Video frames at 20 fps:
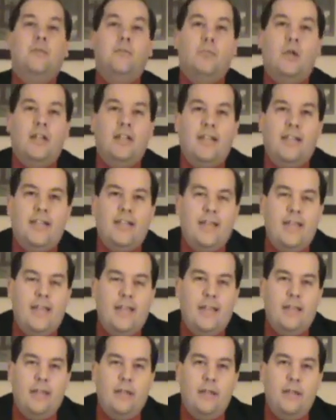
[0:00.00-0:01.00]

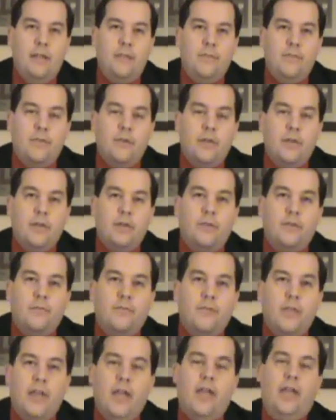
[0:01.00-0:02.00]
Believe
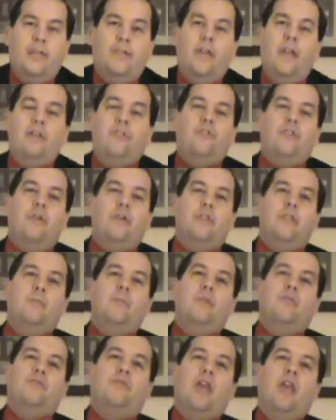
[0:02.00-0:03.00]
he then took
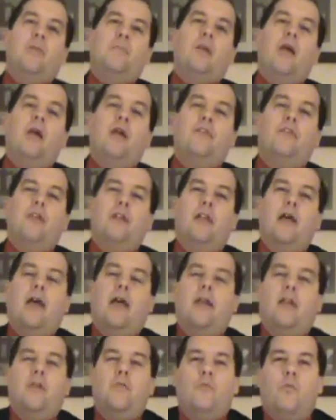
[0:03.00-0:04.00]
them the same hour of the
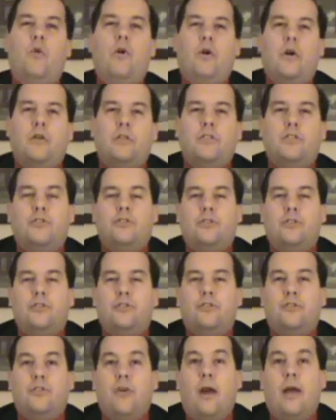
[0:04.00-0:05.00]
night and washed their
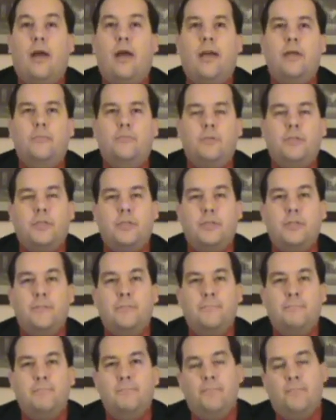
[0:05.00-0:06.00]
stripes.